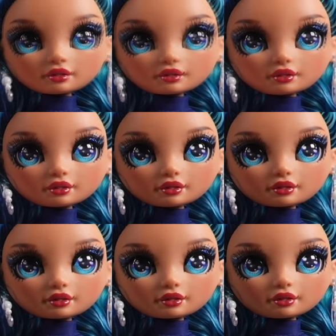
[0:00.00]

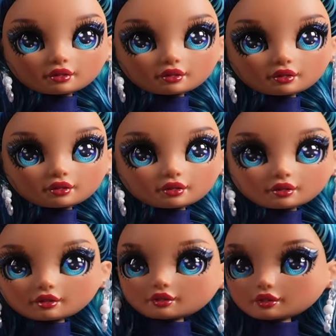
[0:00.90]

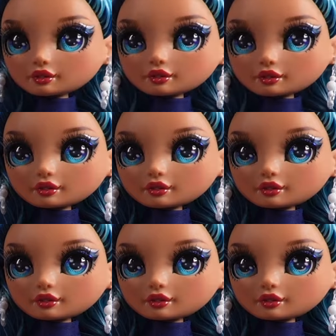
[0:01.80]
Nobody speaks.